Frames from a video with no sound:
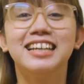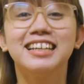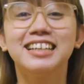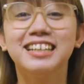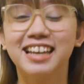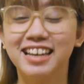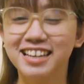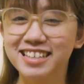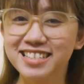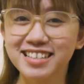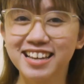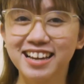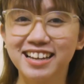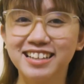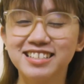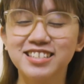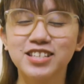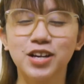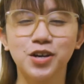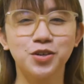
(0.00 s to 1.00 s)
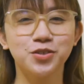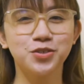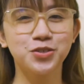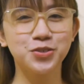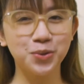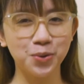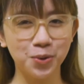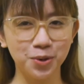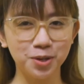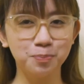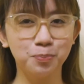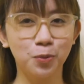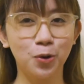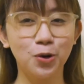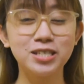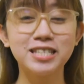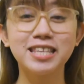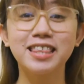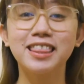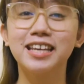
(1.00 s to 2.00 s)
Deciles are score
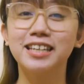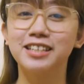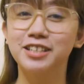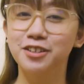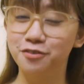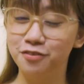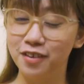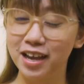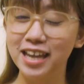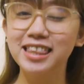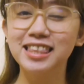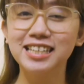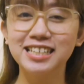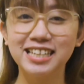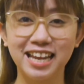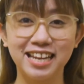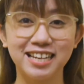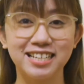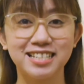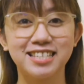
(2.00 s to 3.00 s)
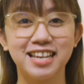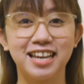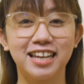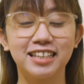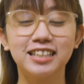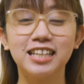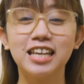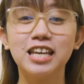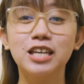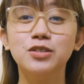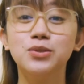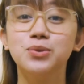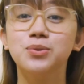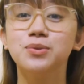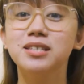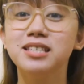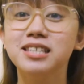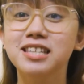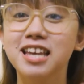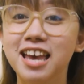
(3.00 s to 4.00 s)
points that divide the dataset
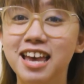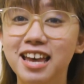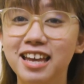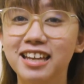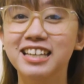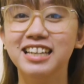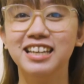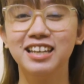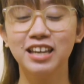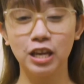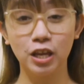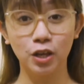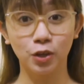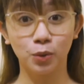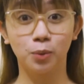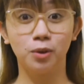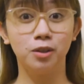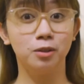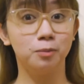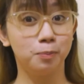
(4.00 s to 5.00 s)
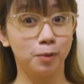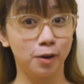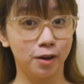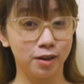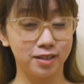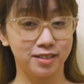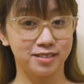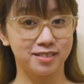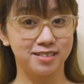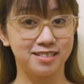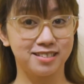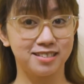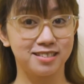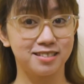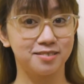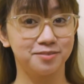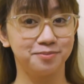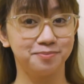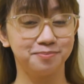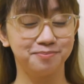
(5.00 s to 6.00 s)
into 10 equal parts.